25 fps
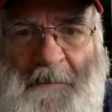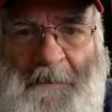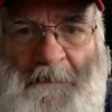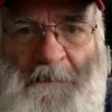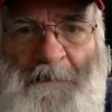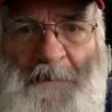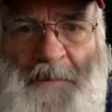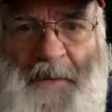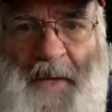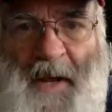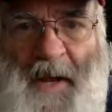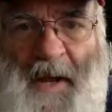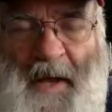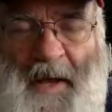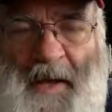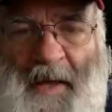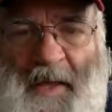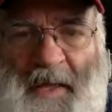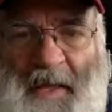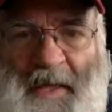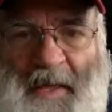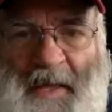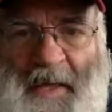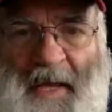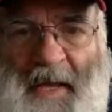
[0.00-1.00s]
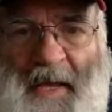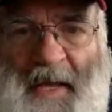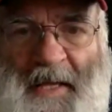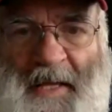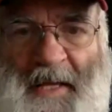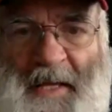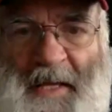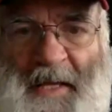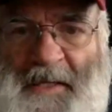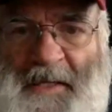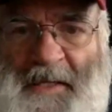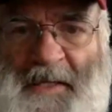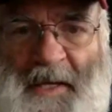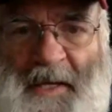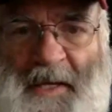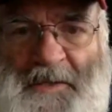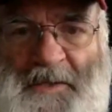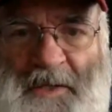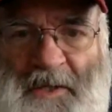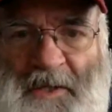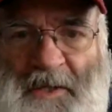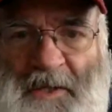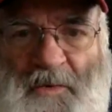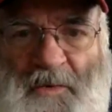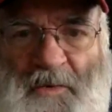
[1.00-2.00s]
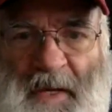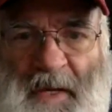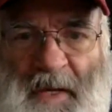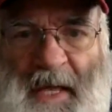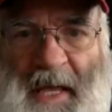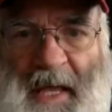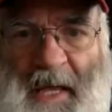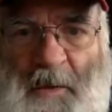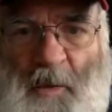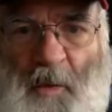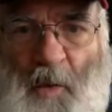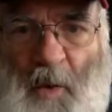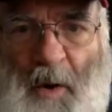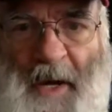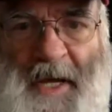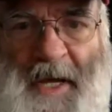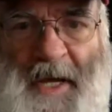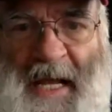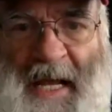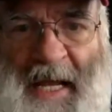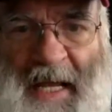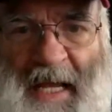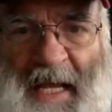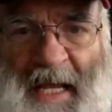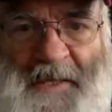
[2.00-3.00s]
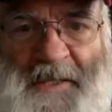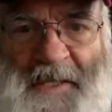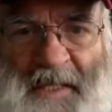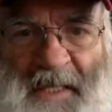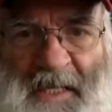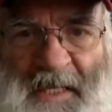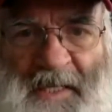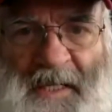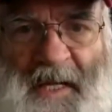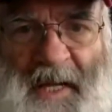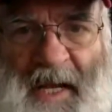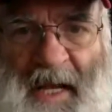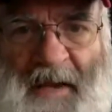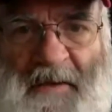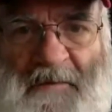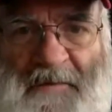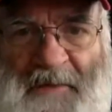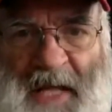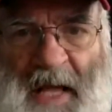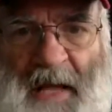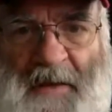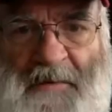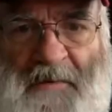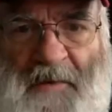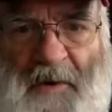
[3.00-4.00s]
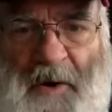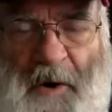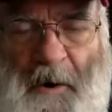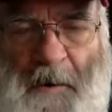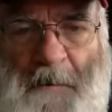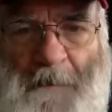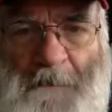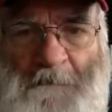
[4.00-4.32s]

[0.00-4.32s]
It's just really working against the city of Denver.